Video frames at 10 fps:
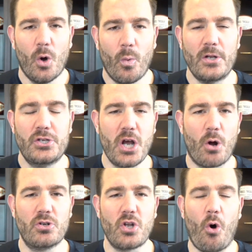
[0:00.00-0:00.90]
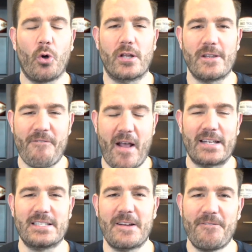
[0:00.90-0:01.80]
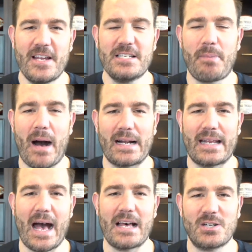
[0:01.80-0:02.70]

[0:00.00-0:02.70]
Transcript: with Joe Dolan on the Fantasy Feast podcast.